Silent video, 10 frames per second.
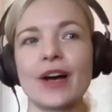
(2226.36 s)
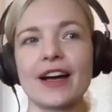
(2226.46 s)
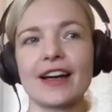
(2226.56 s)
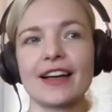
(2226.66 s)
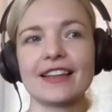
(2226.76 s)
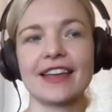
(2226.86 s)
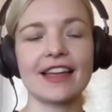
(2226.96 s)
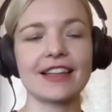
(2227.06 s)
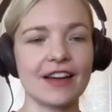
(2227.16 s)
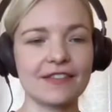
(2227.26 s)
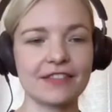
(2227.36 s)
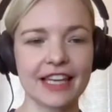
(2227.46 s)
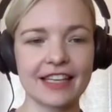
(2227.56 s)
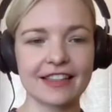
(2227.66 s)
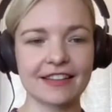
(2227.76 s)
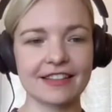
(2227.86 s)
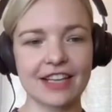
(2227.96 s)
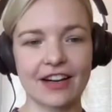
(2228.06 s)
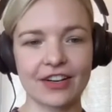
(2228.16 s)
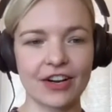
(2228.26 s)
uh, yeah,
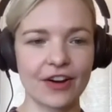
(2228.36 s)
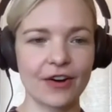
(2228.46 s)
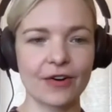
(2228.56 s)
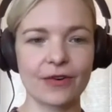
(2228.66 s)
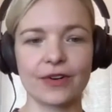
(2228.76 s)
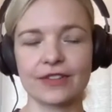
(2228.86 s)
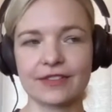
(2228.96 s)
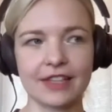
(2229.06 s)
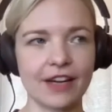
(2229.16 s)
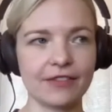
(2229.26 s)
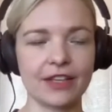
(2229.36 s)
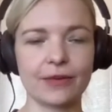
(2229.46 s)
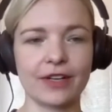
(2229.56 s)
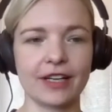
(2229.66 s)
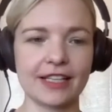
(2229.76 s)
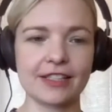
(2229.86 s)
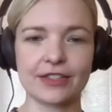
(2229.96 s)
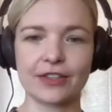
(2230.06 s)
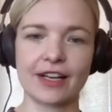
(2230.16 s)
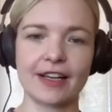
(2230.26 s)
lovelink.co or lovelink. We're on
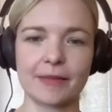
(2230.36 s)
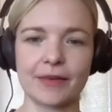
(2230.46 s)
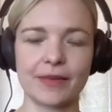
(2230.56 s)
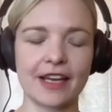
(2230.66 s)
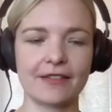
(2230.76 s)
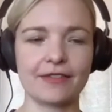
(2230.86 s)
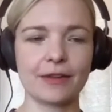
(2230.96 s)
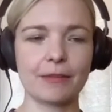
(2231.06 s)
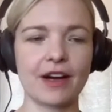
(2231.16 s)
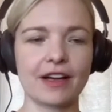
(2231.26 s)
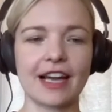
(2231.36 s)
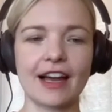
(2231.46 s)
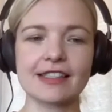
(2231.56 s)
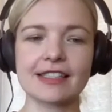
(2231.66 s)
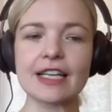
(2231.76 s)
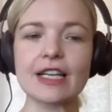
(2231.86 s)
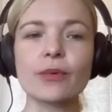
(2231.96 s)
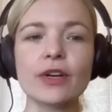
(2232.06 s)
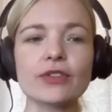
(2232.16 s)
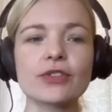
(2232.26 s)
Instagram and we have the podcast.
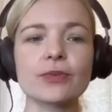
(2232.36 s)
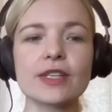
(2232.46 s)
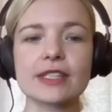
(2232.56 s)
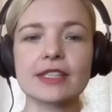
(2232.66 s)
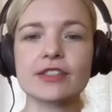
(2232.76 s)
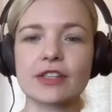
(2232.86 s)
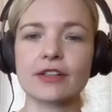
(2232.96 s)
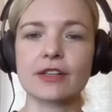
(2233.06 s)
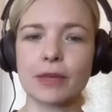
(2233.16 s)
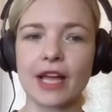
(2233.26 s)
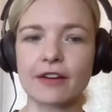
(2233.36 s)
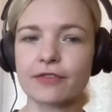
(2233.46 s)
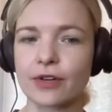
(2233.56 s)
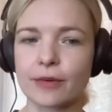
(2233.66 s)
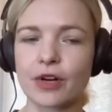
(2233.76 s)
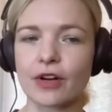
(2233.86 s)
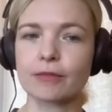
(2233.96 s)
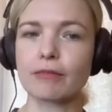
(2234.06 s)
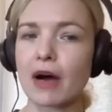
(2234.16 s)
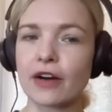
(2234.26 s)
We also recently started a platform
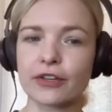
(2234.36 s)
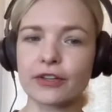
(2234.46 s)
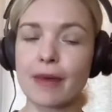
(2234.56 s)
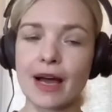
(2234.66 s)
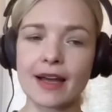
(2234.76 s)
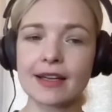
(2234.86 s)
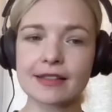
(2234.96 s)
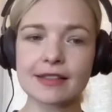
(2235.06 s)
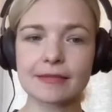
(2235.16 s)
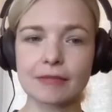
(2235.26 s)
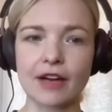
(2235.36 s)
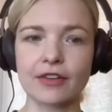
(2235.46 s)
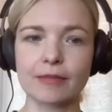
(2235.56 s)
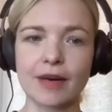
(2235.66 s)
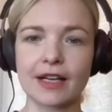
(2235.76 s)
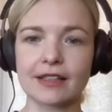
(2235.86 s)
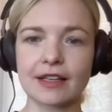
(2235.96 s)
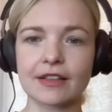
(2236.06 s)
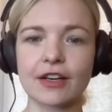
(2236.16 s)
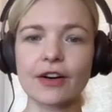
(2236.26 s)
called Modern Mind,
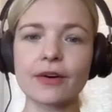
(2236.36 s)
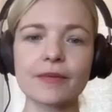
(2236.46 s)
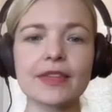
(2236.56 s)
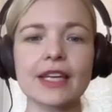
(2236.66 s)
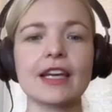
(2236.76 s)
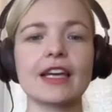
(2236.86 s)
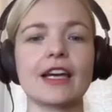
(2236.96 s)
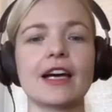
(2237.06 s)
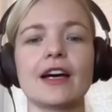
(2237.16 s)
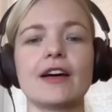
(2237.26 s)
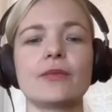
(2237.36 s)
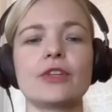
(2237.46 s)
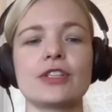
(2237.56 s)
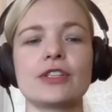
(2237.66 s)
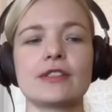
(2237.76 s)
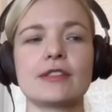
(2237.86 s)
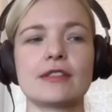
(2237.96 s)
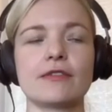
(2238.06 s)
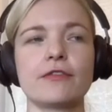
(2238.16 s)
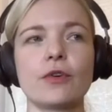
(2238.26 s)
modernmind.co, uh, which
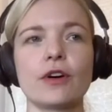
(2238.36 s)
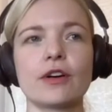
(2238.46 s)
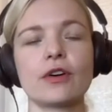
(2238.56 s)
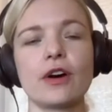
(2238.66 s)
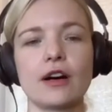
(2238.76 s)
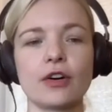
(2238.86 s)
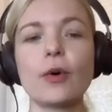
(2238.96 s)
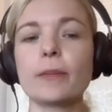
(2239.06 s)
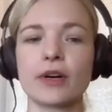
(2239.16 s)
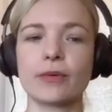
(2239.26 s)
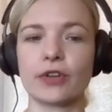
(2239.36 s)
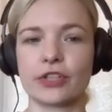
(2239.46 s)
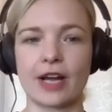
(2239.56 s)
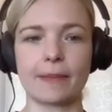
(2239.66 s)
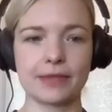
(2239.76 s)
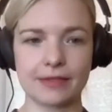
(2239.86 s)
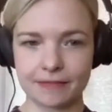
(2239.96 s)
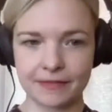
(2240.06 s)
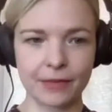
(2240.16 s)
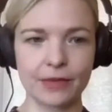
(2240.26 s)
is for our corporate workshops
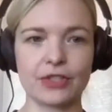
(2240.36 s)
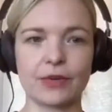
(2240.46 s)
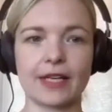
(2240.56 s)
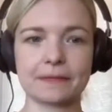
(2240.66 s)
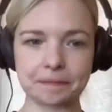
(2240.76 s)
that we're doing.